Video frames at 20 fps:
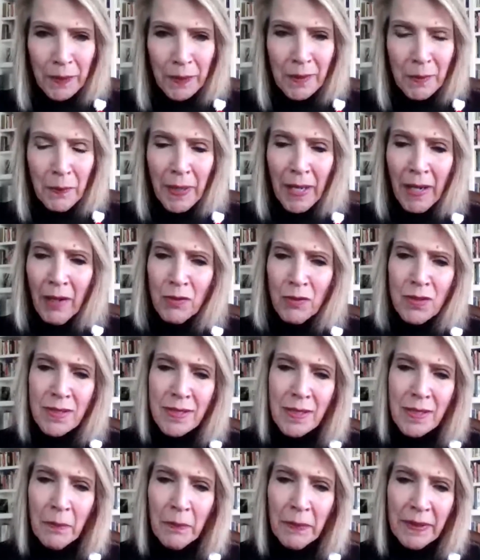Talk a bit
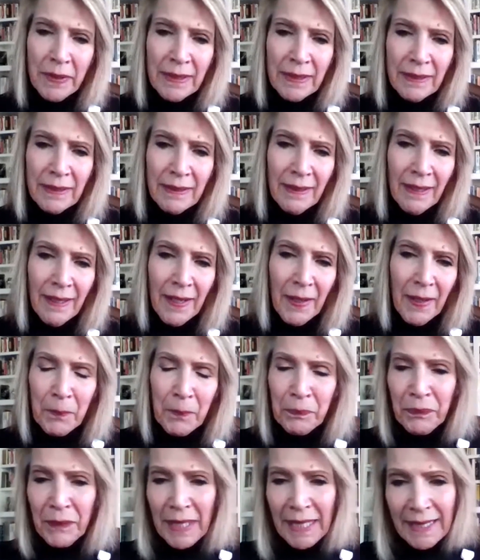about some of
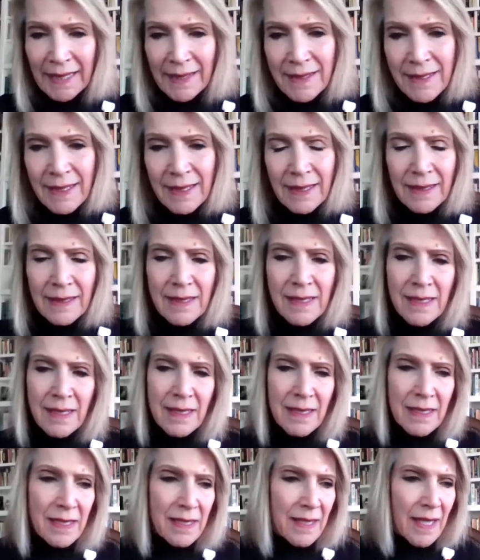the
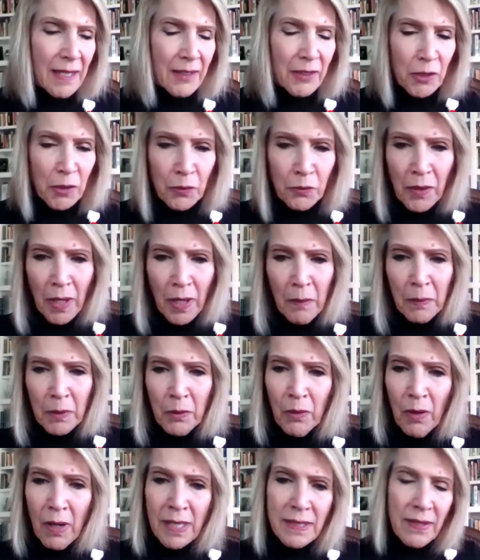incidences that you've
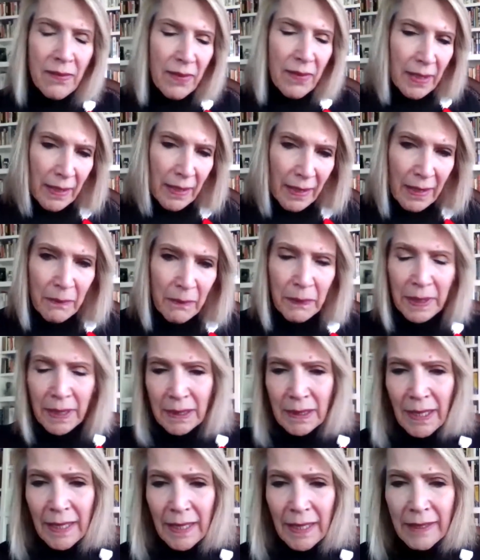come across, and then
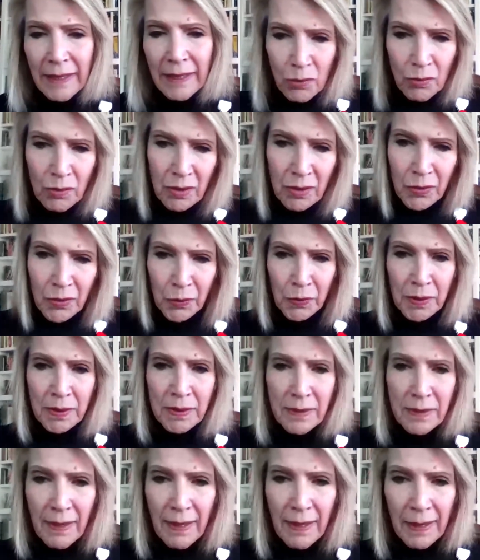Amy, I'd like you to do the
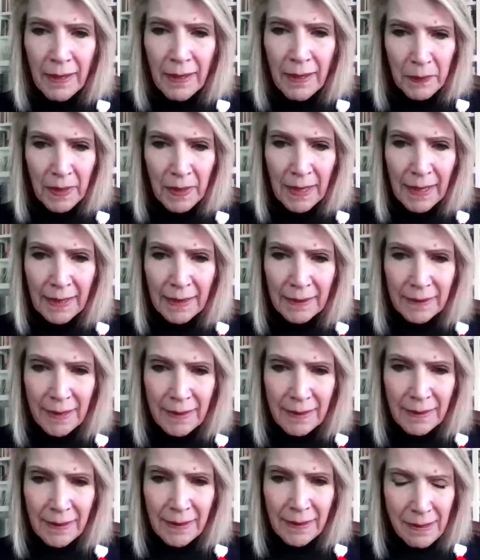same.
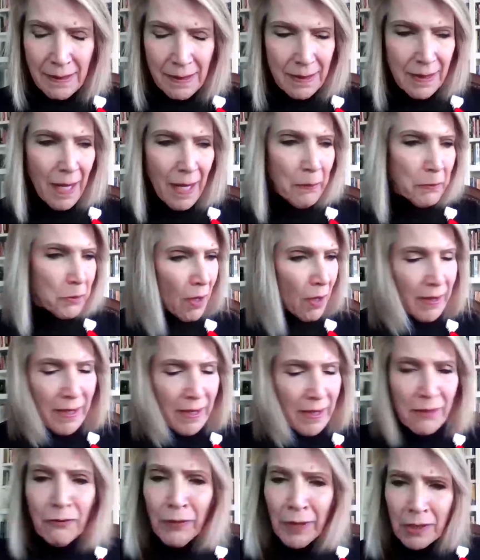Let's stop talking
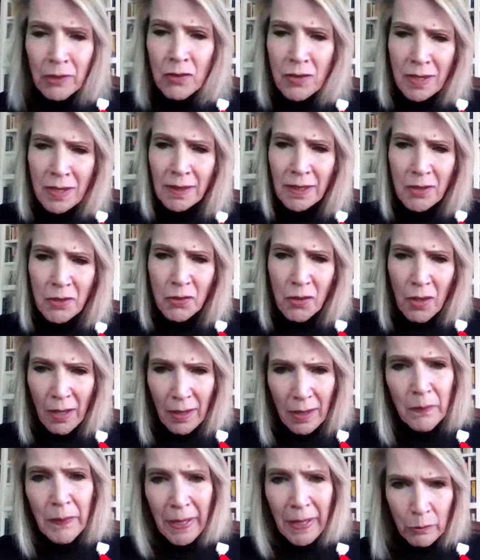figures and let's talk
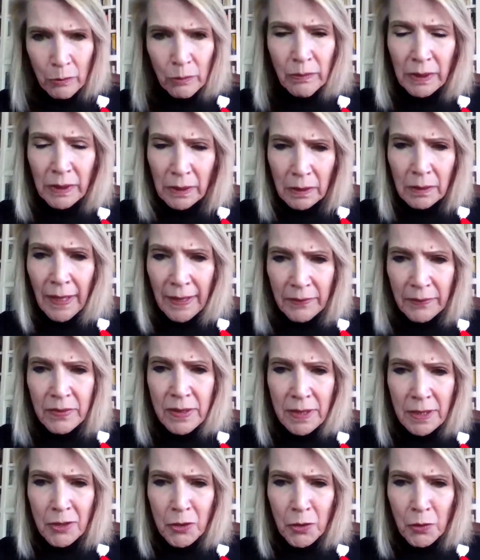about real life
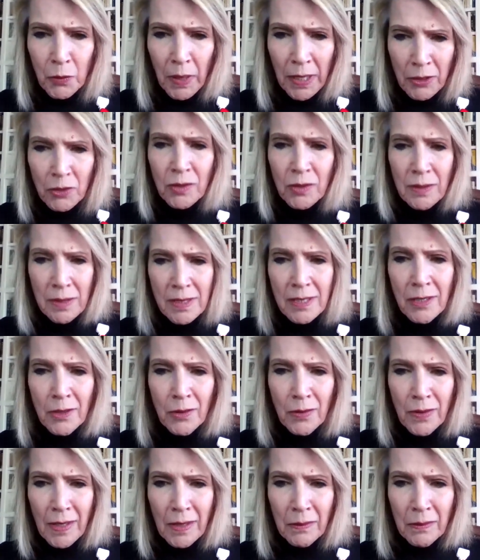situations here
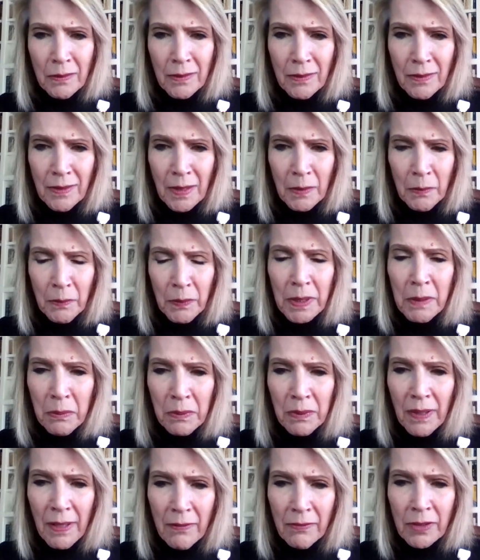that people
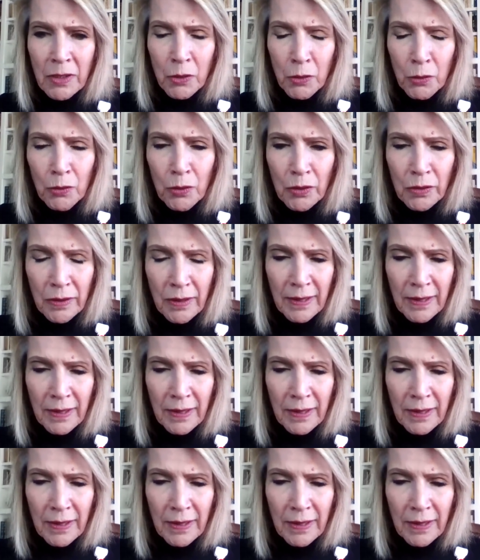have endured.